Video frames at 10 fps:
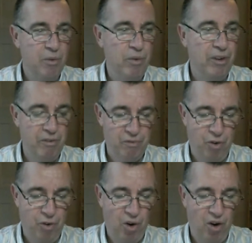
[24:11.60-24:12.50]
We've got a
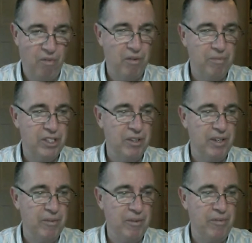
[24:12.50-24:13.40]
4 from
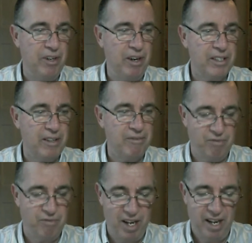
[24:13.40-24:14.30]
Tulia. We've got a
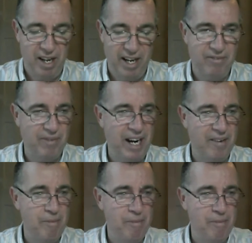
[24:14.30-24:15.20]
5 from
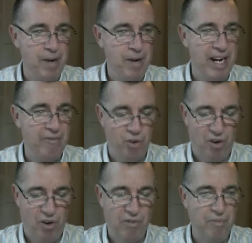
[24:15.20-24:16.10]
Carrie May, a
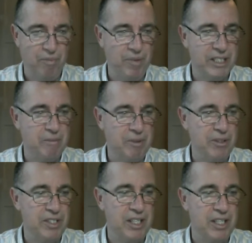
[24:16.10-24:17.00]
4 from Mr.
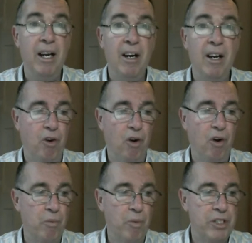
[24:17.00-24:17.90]
Blue Sky, a
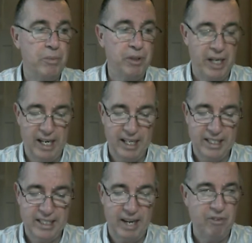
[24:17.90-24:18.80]
4 from Witch Morgana,
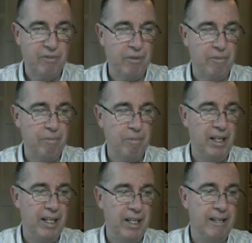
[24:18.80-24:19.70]
a 7 from
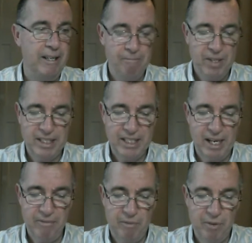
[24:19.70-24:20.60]
Merlin, a
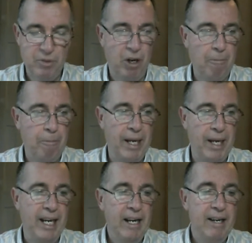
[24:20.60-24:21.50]
7 from John
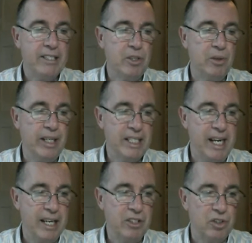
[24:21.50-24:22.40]
P. Let's do
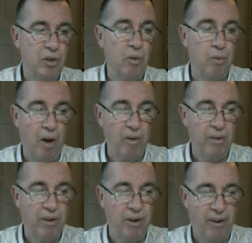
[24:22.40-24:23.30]
international roll
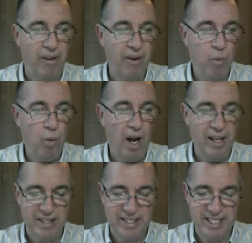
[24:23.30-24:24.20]
call.
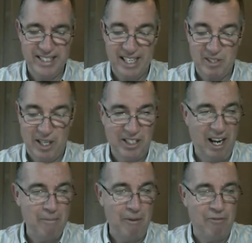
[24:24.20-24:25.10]
1, says Sasquatch, and
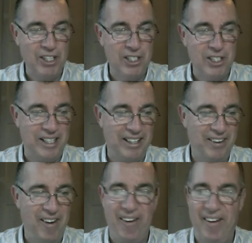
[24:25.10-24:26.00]
I'm a fisherman.
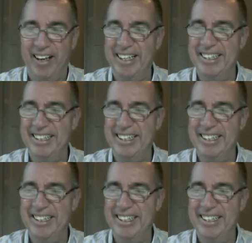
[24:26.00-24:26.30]
Lol.